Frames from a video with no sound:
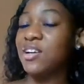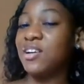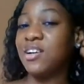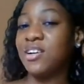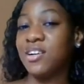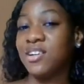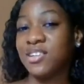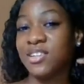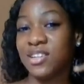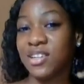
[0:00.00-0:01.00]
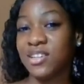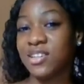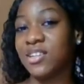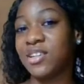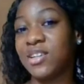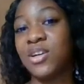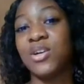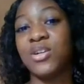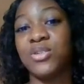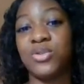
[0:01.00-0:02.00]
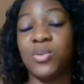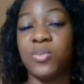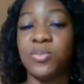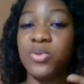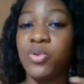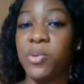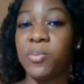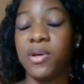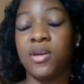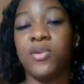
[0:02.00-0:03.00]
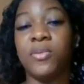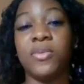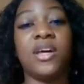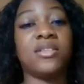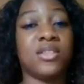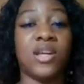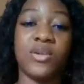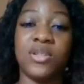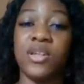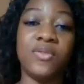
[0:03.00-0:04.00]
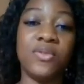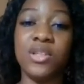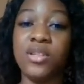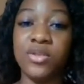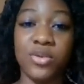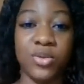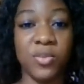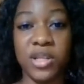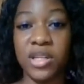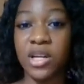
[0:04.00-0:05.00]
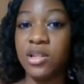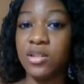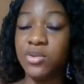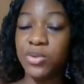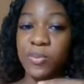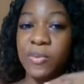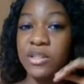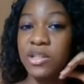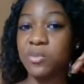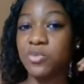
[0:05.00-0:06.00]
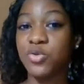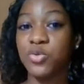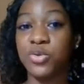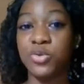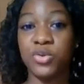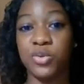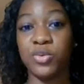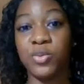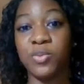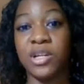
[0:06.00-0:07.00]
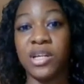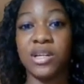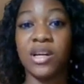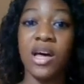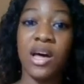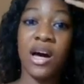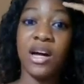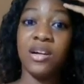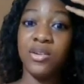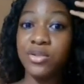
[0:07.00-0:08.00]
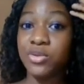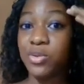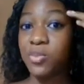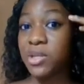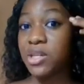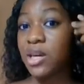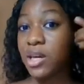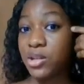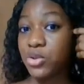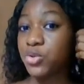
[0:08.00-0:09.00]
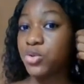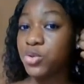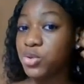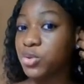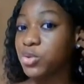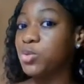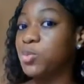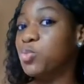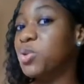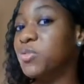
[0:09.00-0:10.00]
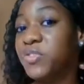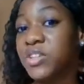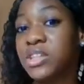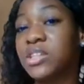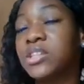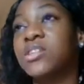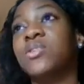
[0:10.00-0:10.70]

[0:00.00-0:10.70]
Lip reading: Like some hairstyles I even learned to make. I learned to make them through YouTube. Like I learned to make hair through YouTube, weaving,